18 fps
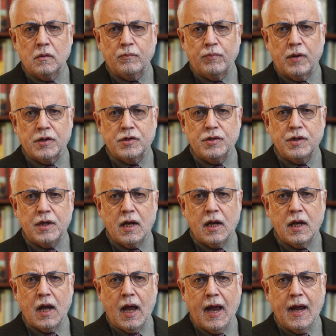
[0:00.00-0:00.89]
present
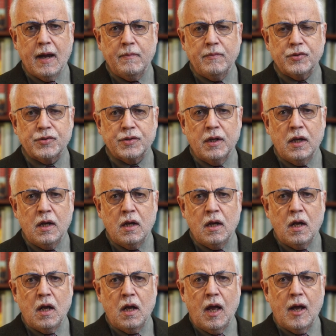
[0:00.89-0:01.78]
day aims,
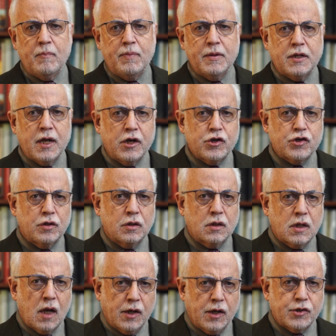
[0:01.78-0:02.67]
and
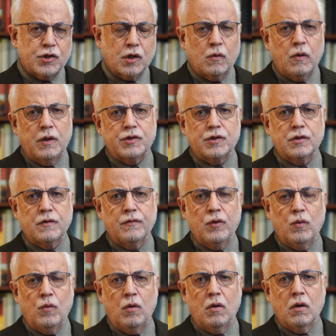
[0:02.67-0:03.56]
potential consequences of
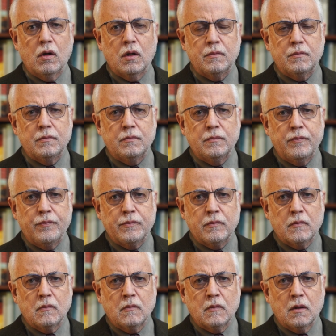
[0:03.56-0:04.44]
the war,
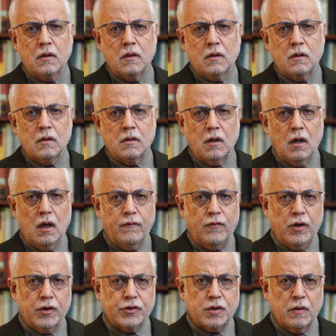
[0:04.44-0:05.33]
they
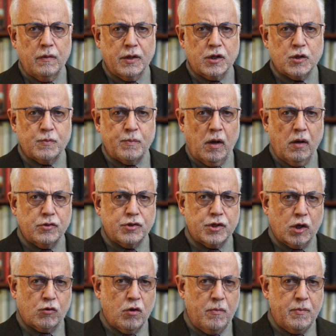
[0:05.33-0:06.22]
have also
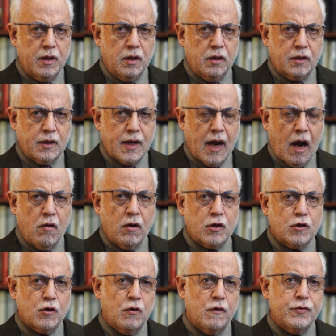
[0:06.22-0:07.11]
exposed the criminal
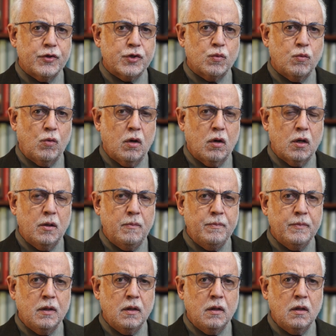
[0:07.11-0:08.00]
character of this
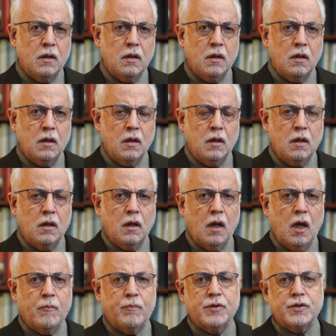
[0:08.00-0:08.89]
war
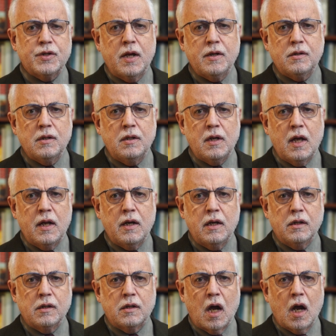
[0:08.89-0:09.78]
and presented an
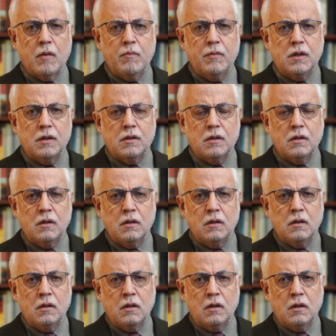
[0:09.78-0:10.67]
indictment
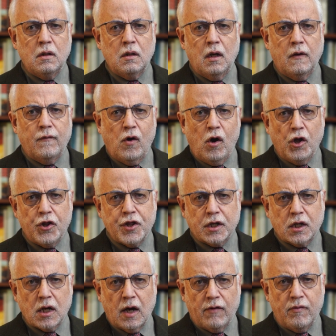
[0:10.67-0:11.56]
of all
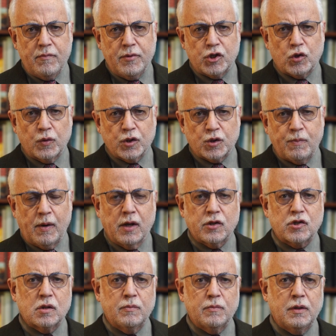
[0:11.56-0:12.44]
the governments
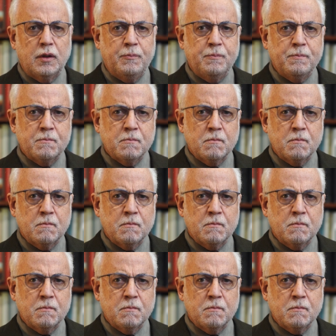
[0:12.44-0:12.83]
responsible